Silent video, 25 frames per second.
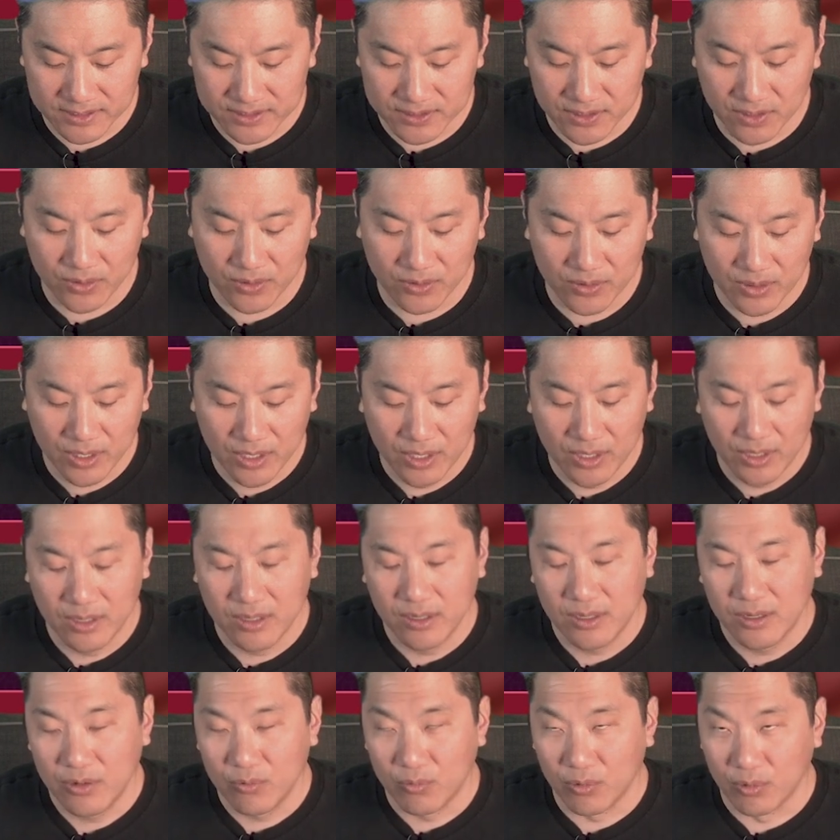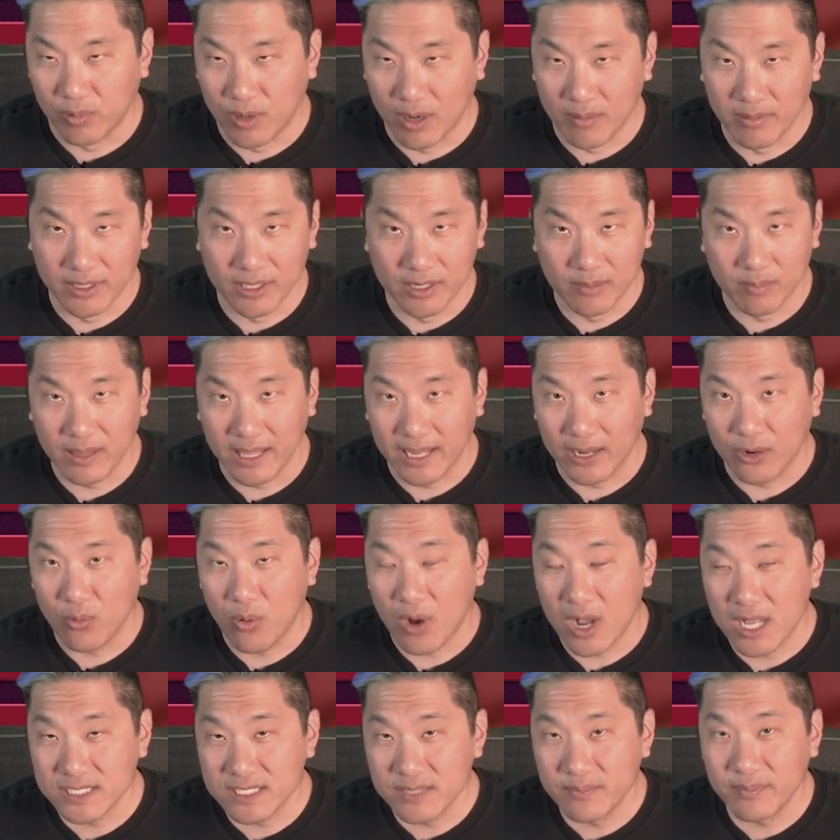So we're probably going to play
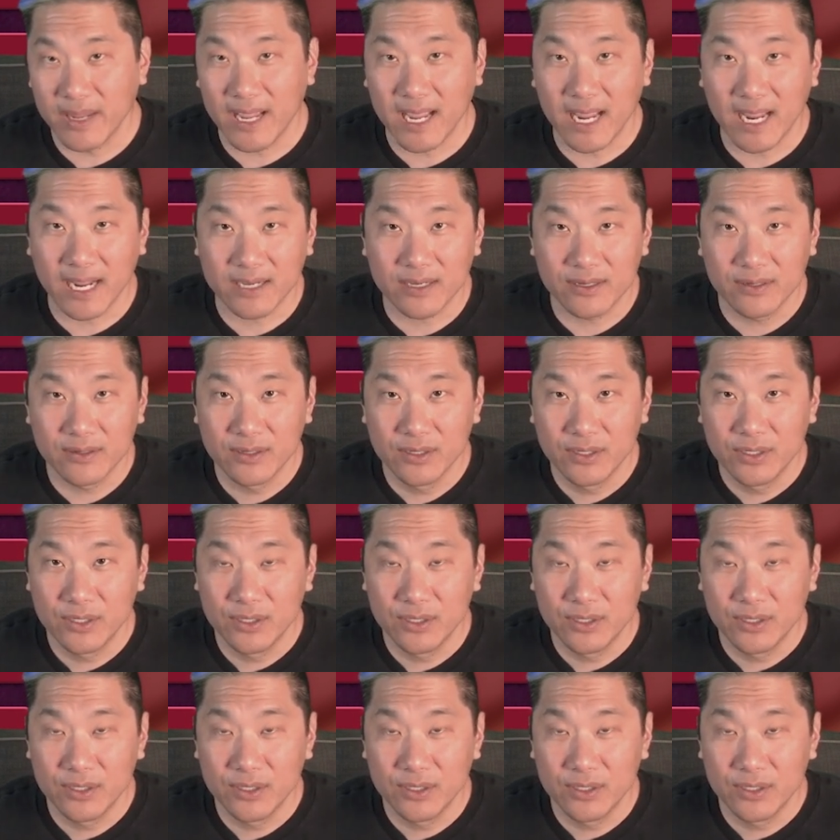quads in back,